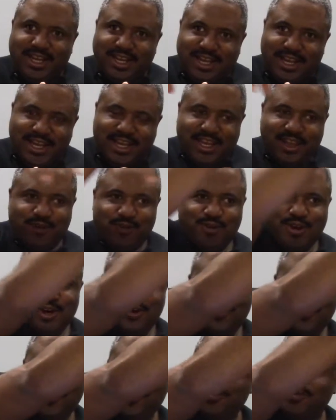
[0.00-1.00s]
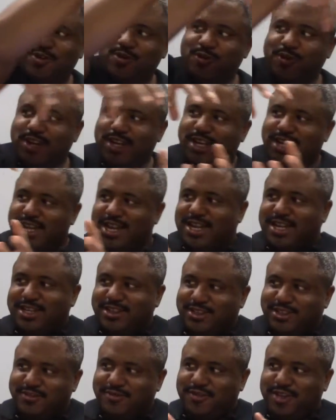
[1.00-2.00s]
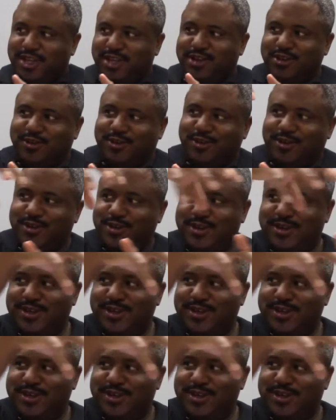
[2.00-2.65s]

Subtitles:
like he rode it like as a vehicle.